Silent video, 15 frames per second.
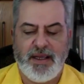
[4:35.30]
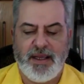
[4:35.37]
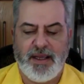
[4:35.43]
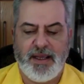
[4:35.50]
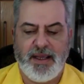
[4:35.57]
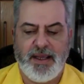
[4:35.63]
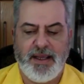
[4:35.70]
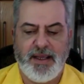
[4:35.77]

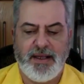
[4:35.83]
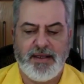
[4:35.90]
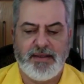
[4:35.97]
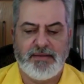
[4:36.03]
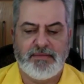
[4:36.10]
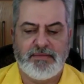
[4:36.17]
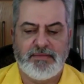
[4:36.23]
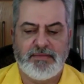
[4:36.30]

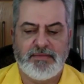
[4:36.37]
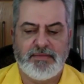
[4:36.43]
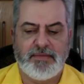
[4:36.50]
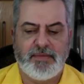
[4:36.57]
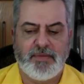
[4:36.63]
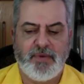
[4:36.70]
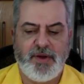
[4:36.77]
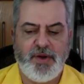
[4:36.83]
And
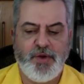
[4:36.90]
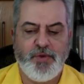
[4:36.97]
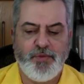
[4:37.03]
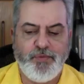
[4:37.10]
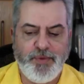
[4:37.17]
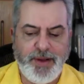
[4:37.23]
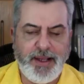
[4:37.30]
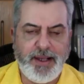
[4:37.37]
when you
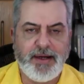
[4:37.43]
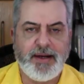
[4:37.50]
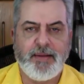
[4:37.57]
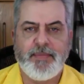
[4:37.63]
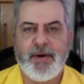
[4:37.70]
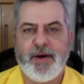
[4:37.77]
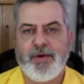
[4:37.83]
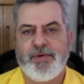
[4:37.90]
read
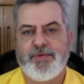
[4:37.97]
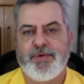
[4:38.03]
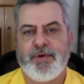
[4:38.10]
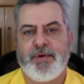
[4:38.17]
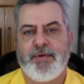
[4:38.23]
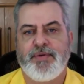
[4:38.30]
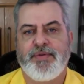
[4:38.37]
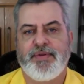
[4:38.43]
about
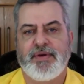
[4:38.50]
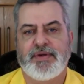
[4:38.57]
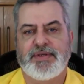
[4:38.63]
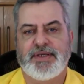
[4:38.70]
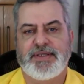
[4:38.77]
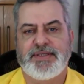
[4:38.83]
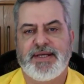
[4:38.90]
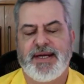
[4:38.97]
growth, it
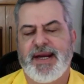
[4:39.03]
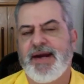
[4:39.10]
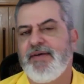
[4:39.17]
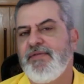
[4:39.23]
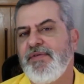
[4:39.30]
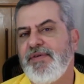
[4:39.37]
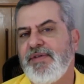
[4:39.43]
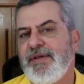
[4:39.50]
says that
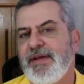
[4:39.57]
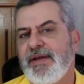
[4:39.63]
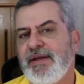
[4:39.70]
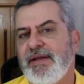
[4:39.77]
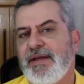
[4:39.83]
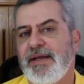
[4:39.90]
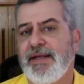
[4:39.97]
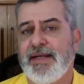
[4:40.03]

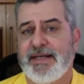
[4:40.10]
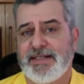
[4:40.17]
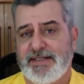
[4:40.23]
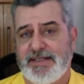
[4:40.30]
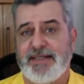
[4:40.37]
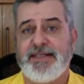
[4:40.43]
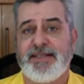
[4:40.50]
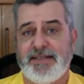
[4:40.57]
everything in
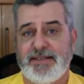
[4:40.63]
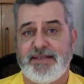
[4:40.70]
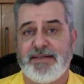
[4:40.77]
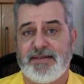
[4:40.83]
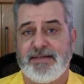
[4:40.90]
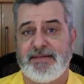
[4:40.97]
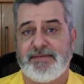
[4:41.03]
existence